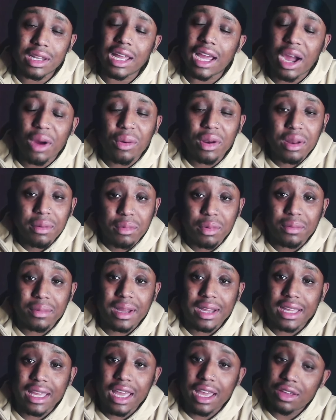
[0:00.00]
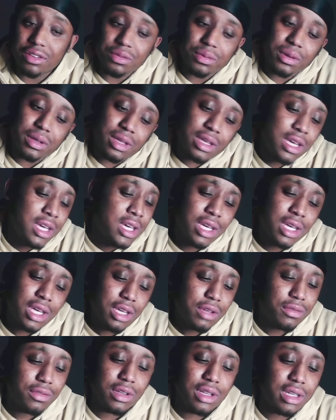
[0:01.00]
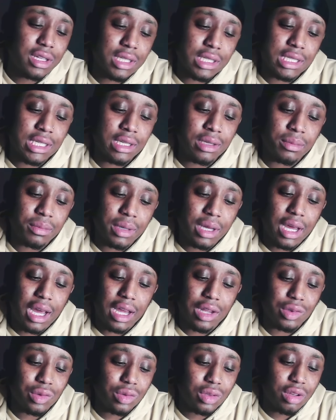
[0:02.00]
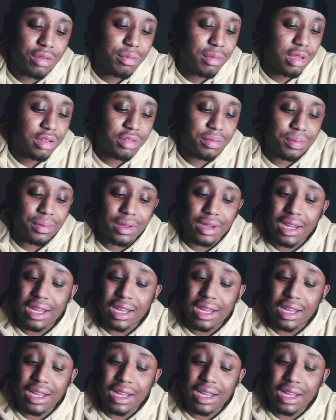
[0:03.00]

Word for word: Like, I want him on my cast, but really couldn't get him. But I do love him as a player.